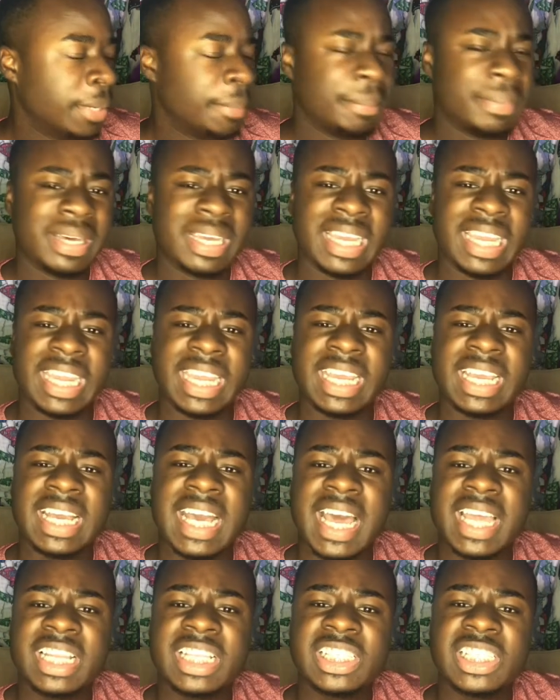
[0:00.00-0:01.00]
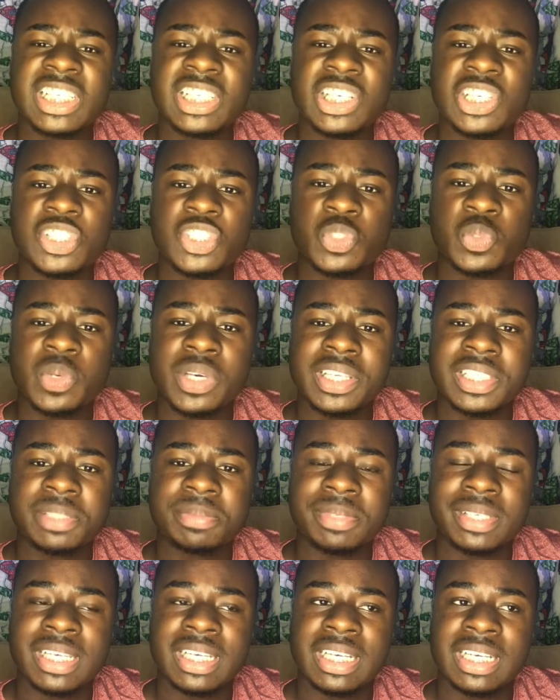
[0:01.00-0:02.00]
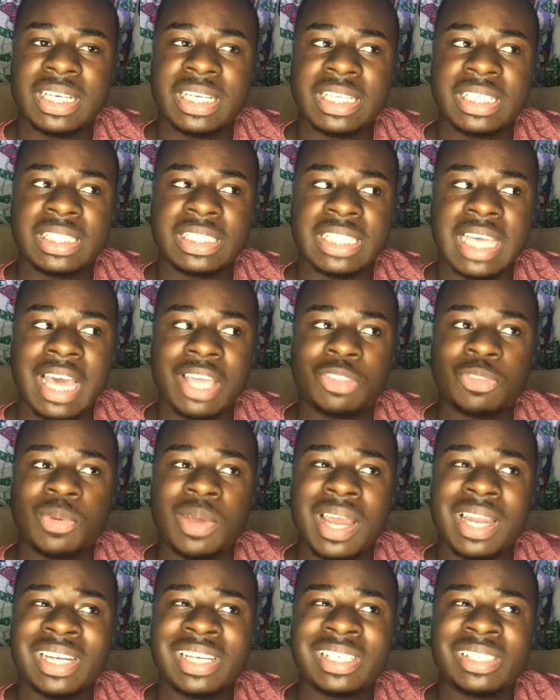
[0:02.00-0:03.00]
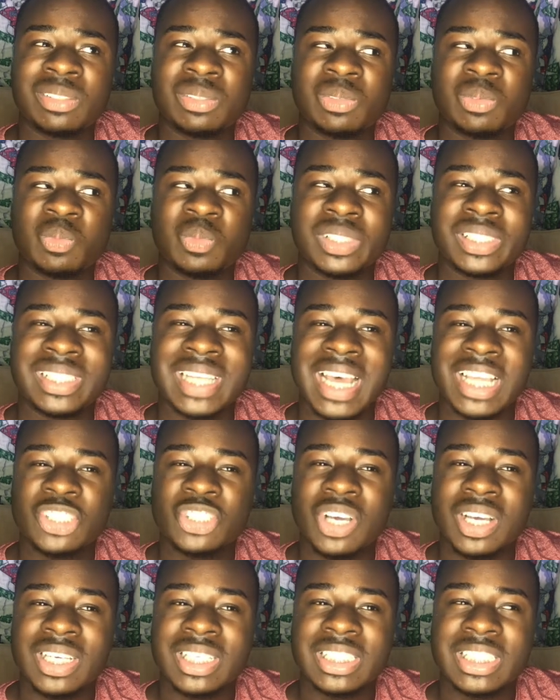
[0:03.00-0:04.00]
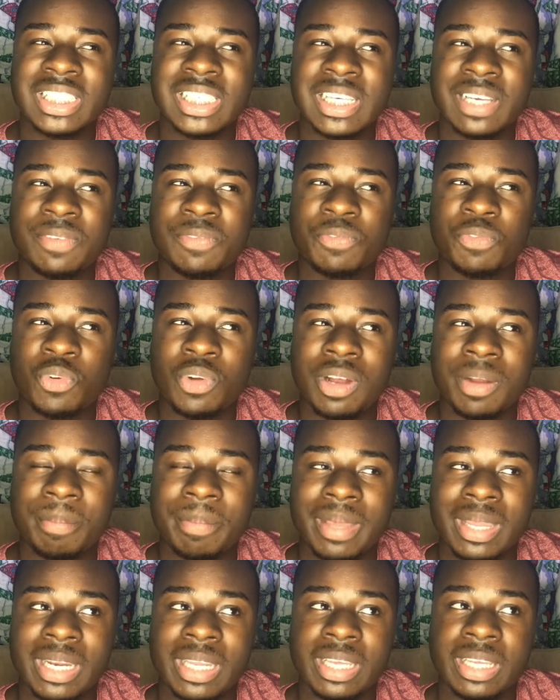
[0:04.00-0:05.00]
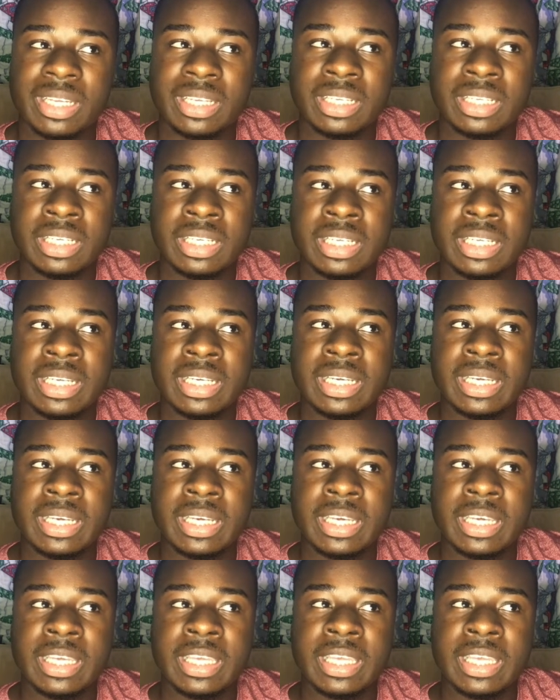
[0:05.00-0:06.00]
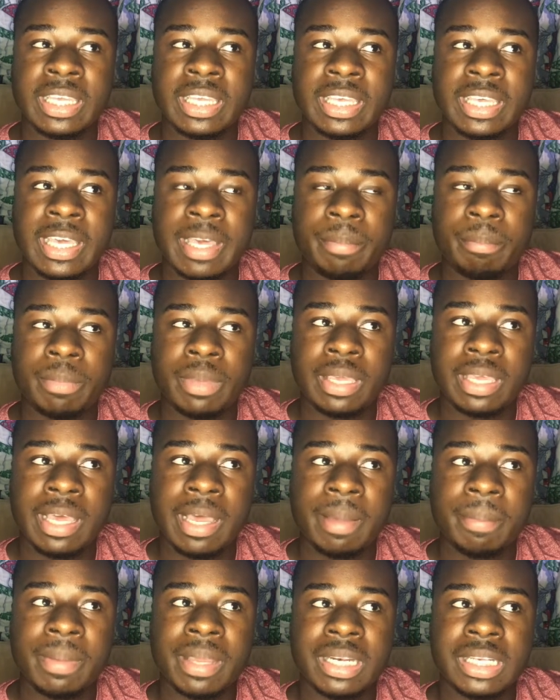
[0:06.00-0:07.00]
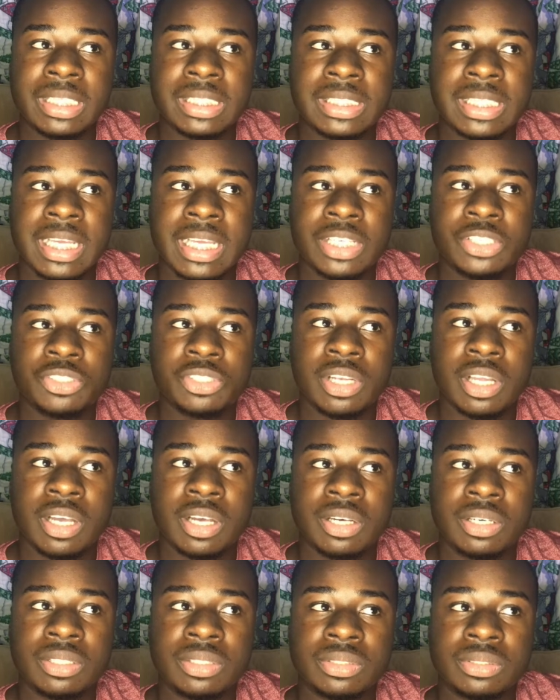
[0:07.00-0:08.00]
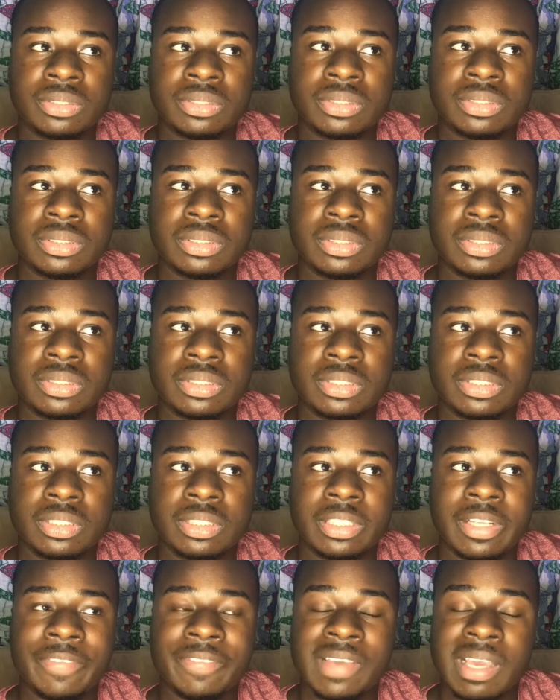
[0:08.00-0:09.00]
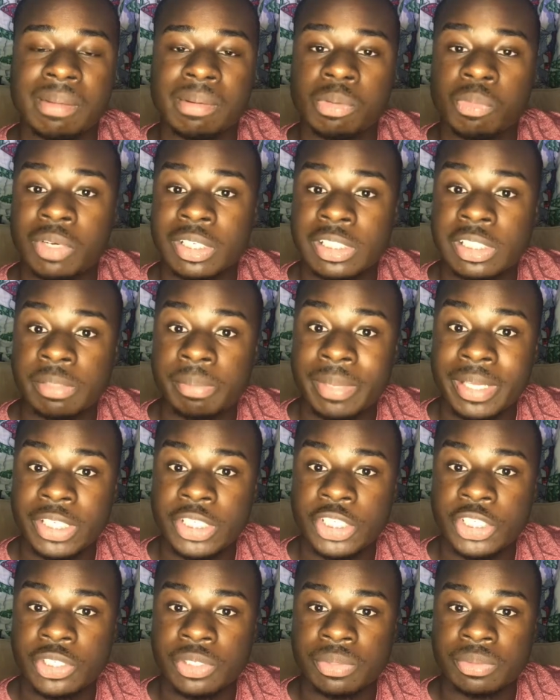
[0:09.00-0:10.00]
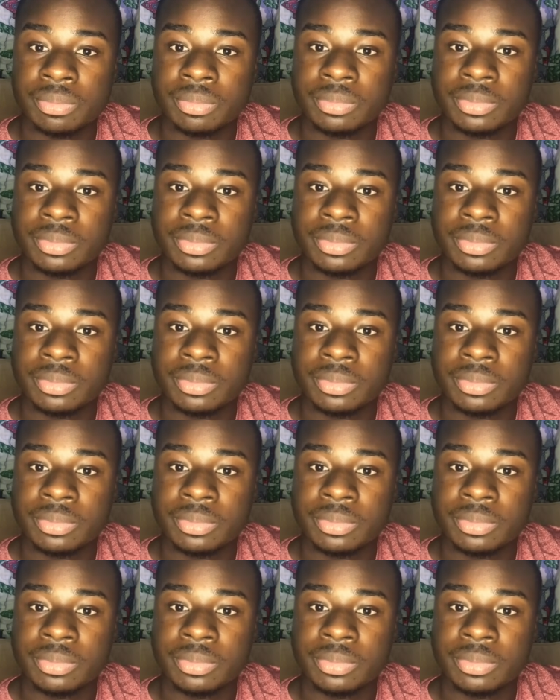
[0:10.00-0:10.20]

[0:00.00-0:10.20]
But it kind of took a twist because after I was not talking to him for a minute, he hit me up and he said, you know, the family wants to meet you.